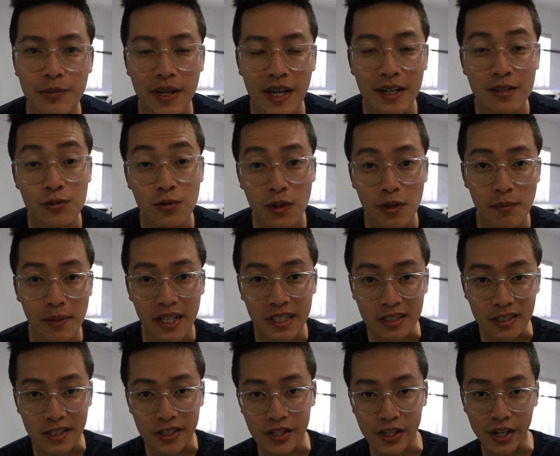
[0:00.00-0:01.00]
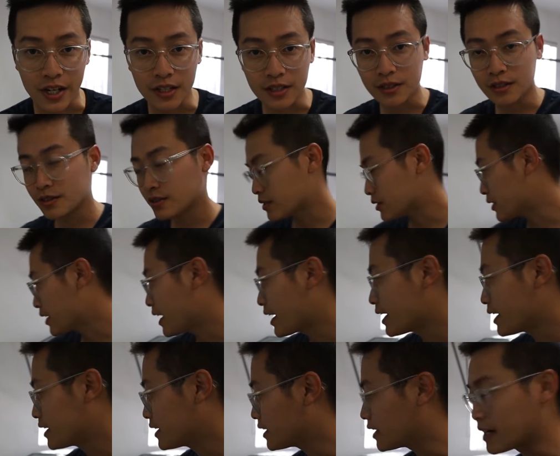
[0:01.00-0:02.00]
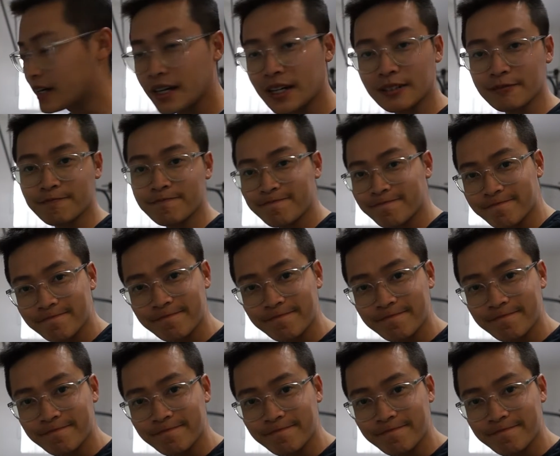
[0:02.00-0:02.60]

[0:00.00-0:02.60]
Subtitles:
up guys, welcome back to the channel. Today we're